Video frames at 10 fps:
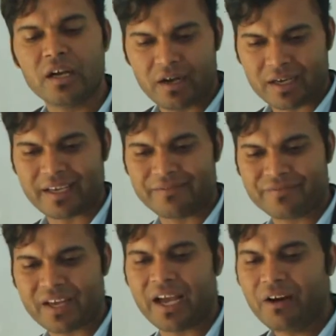Okay,
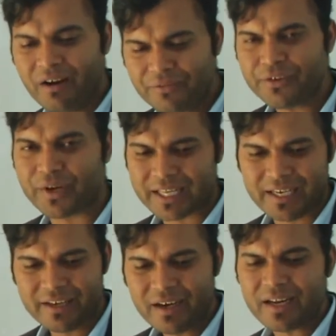I hope you are
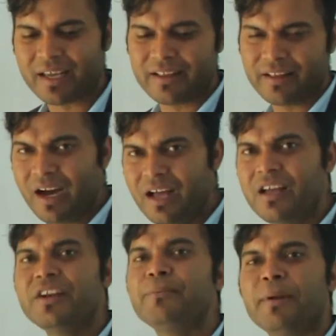clear in the
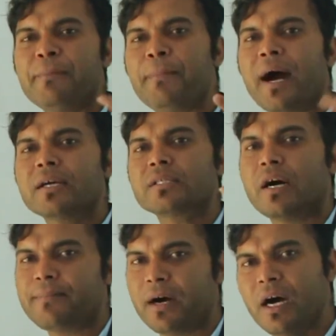different parts
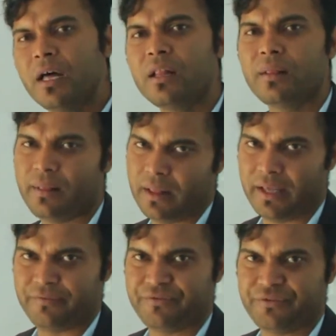of a
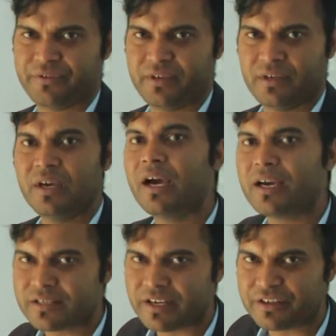leaf,
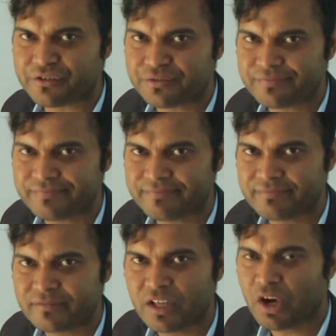isn't it?
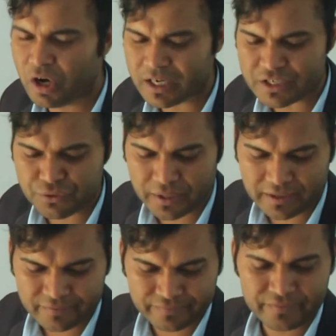Okay, student.
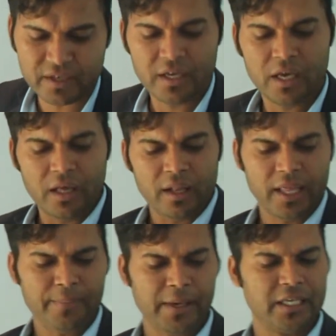
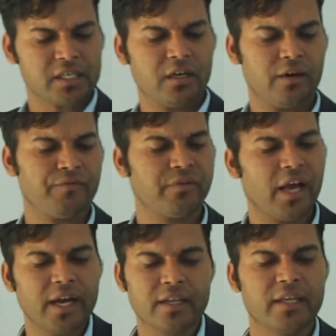Leaf is a
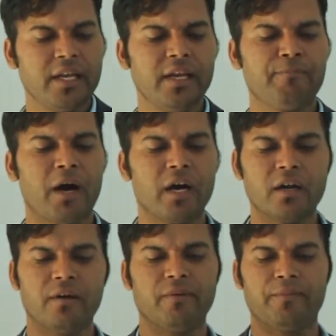flat green part
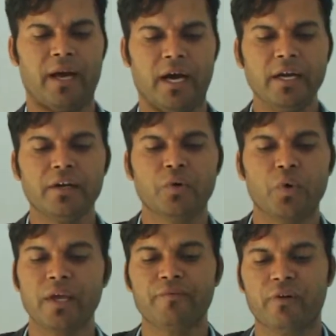of a plant
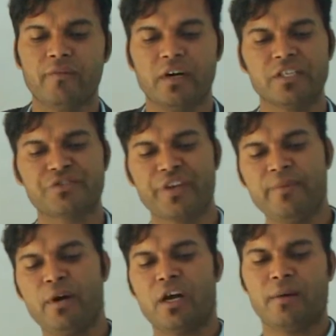growing from a
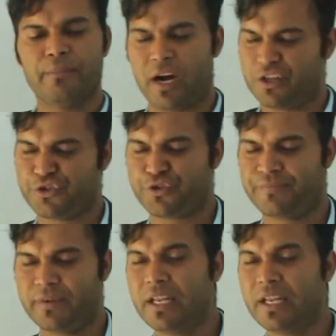stem or a branch.